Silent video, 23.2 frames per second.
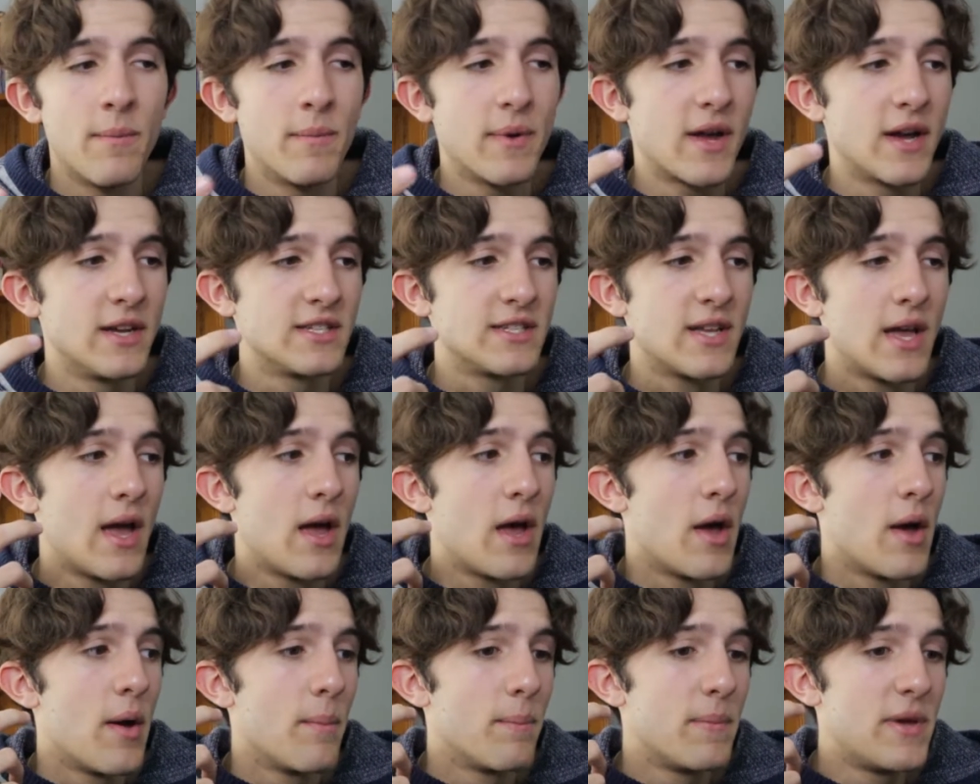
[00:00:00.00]
because
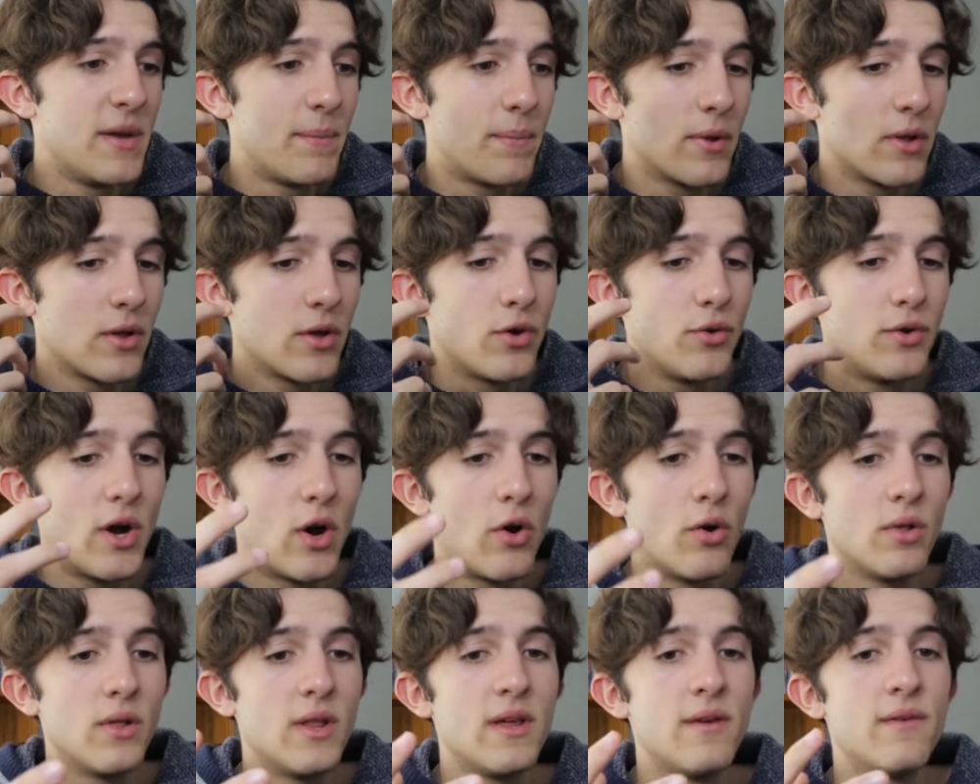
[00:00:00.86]
people who
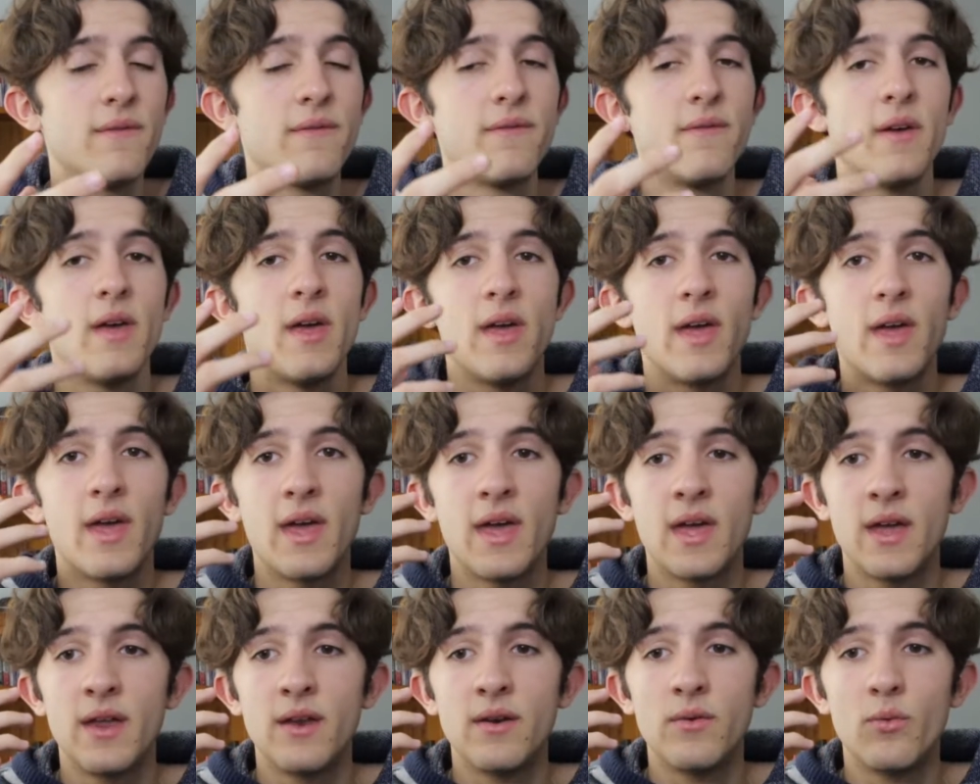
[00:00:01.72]
don't live
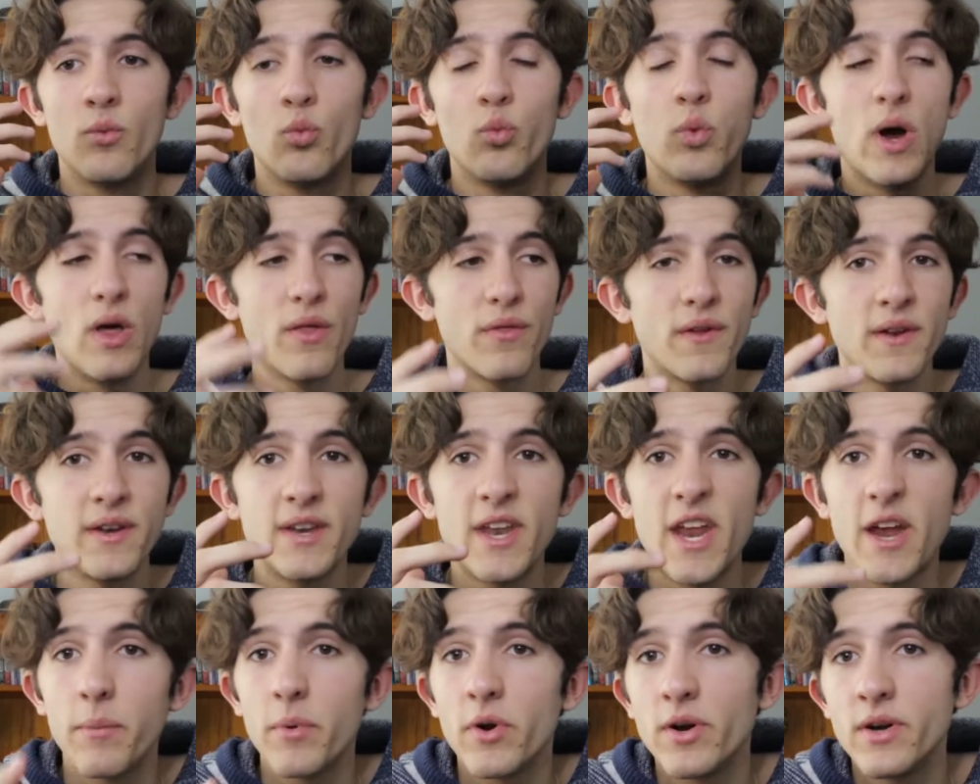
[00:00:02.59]
in wealthy
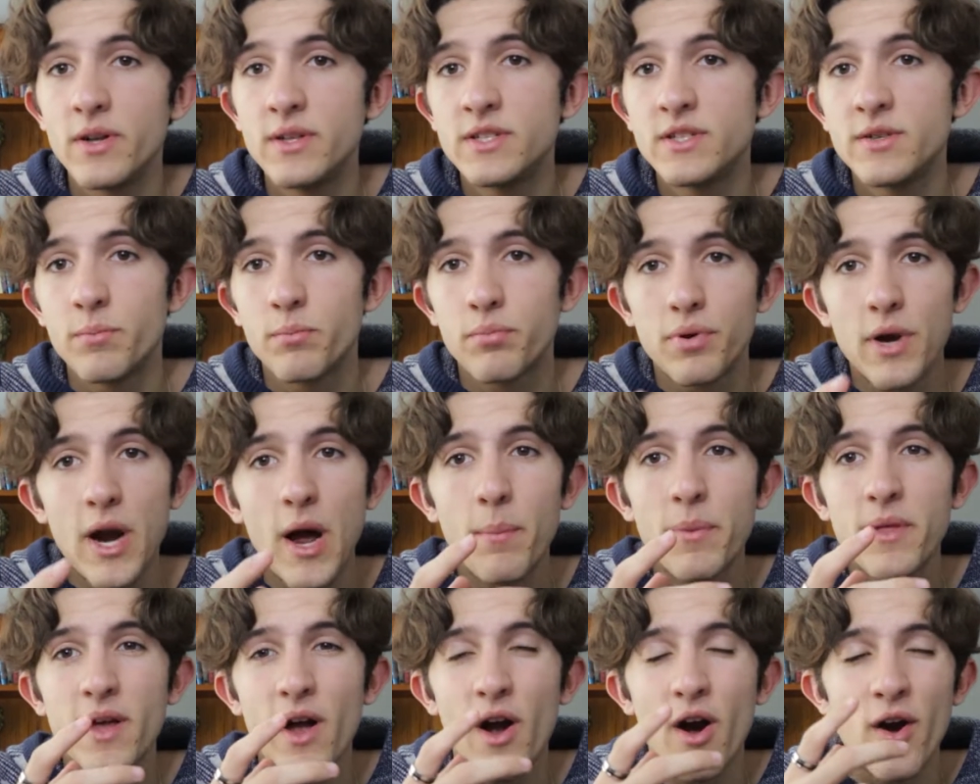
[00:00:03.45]
neighborhoods
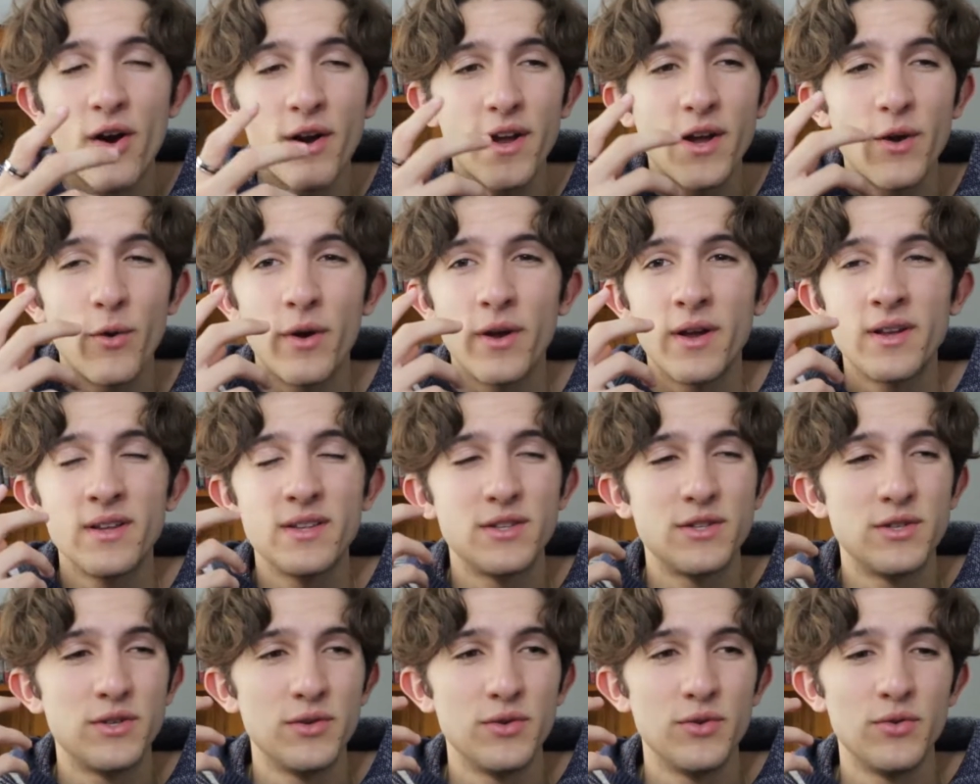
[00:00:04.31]
probably aren't going
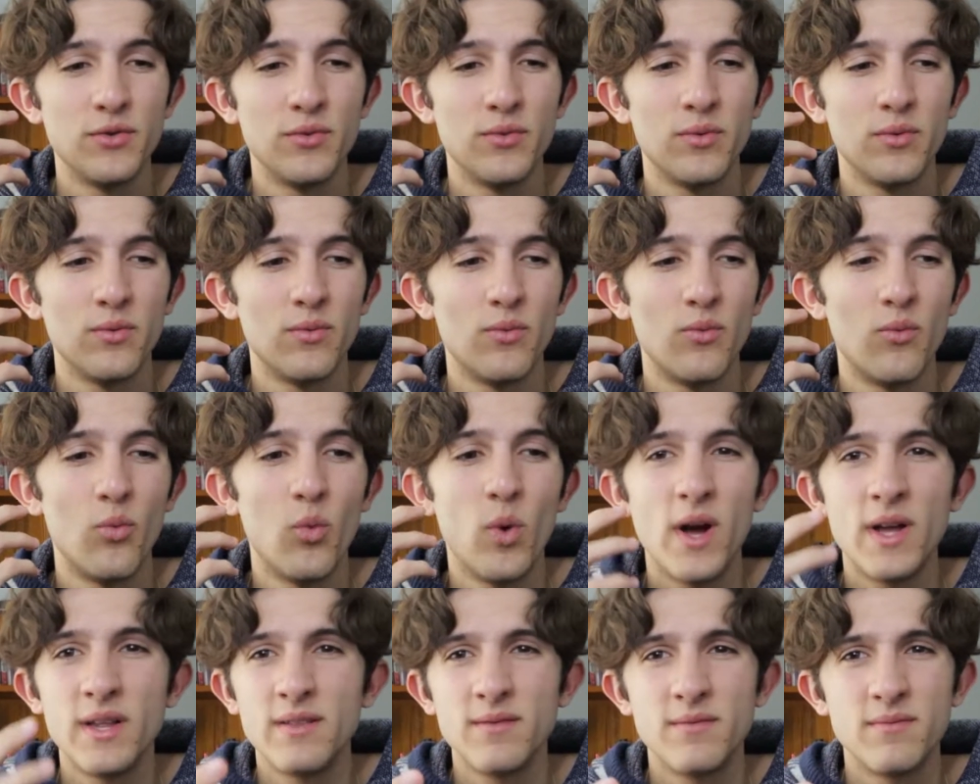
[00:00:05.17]
to
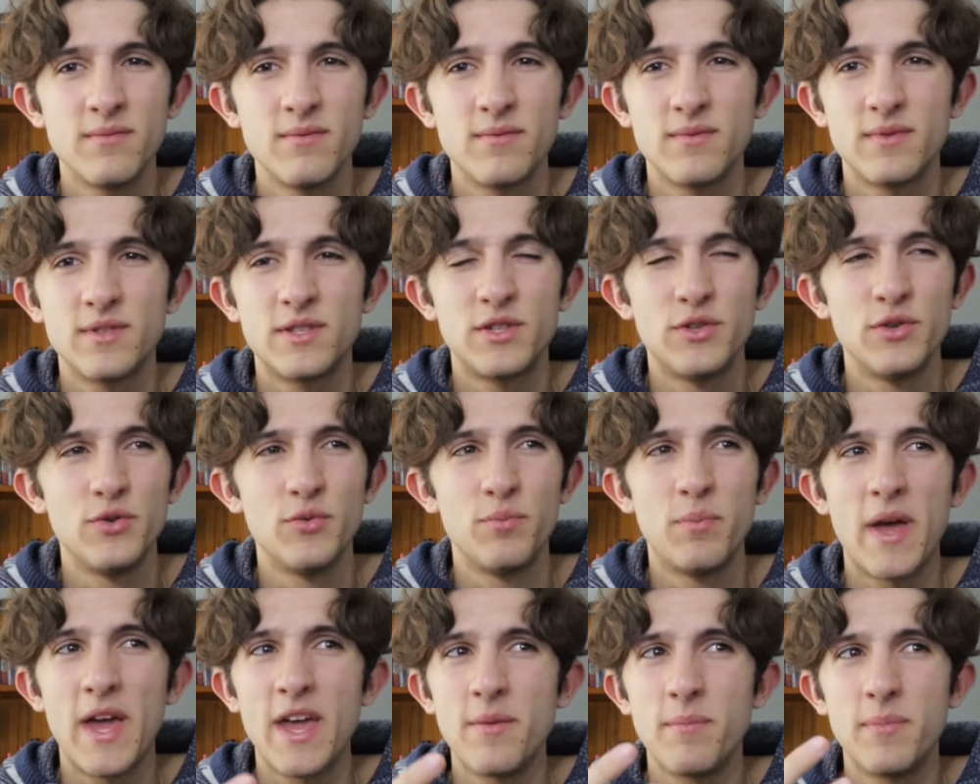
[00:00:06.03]
want to
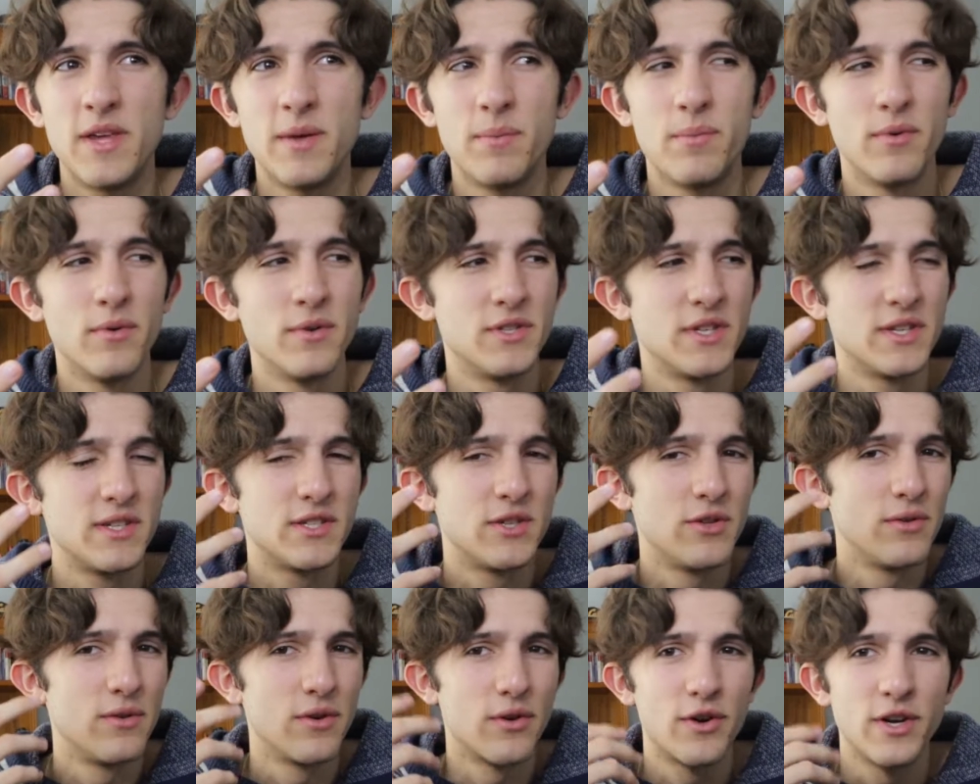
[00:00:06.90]
pay people
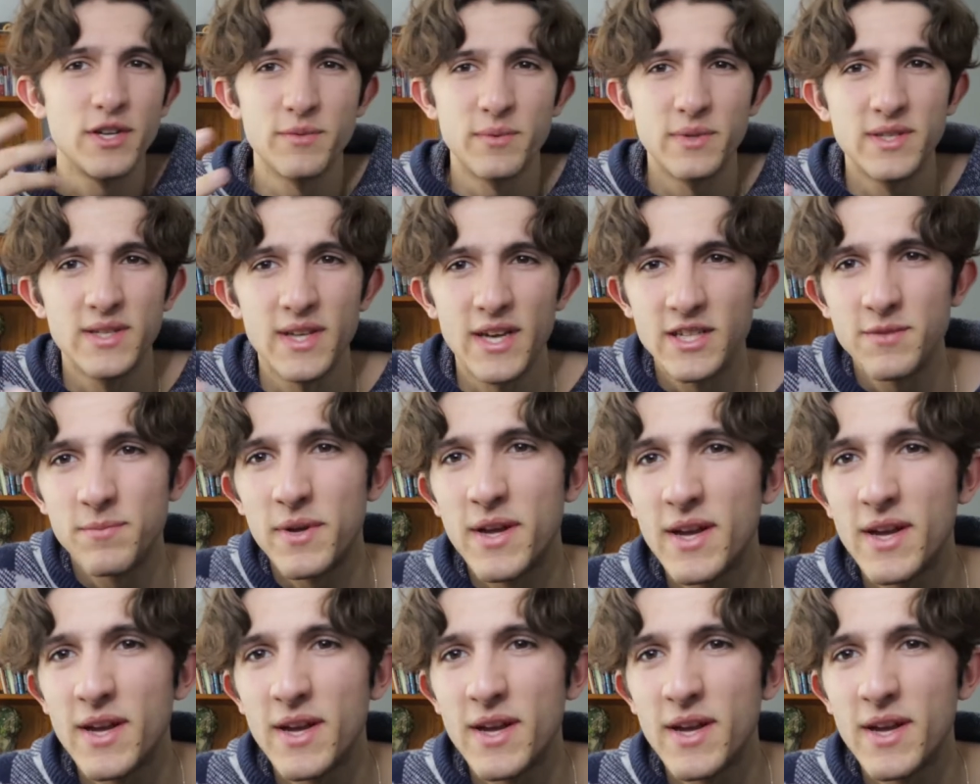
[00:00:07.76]
just to do their Christmas lights.